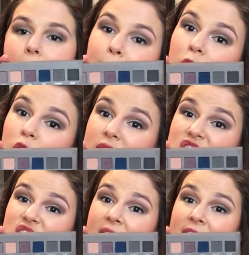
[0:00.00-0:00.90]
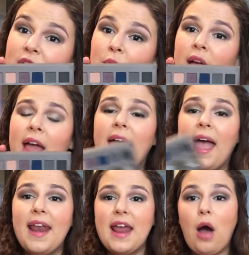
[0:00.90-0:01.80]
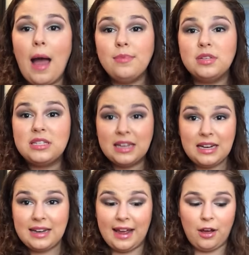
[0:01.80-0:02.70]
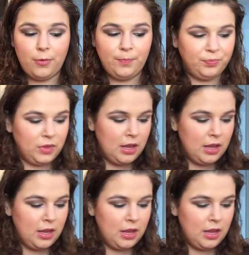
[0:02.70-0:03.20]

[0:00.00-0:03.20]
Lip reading: I broke this shadow. And now I'm sitting down,